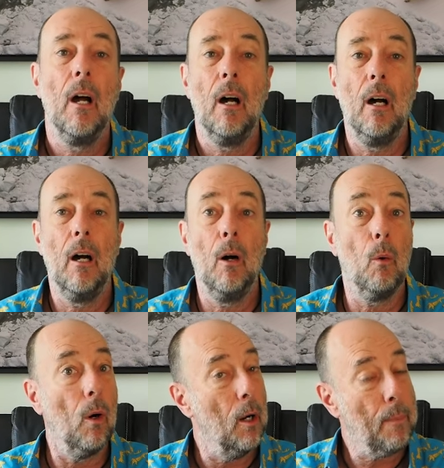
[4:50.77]

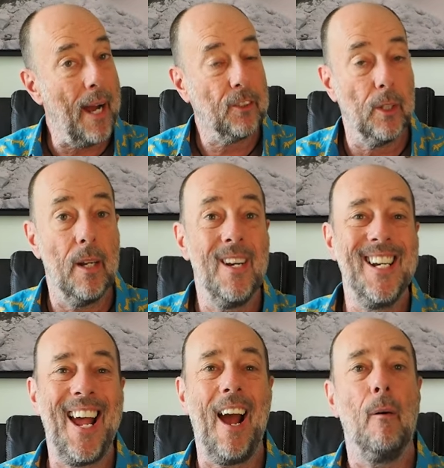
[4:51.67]
Patreon
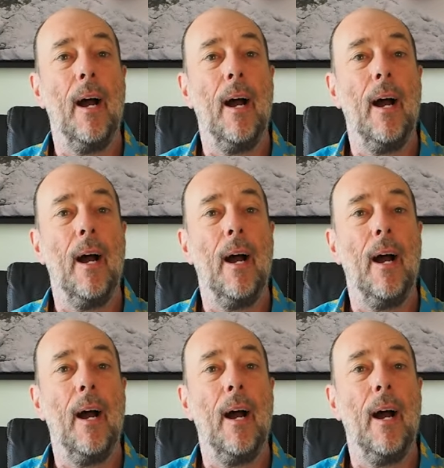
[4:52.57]
now,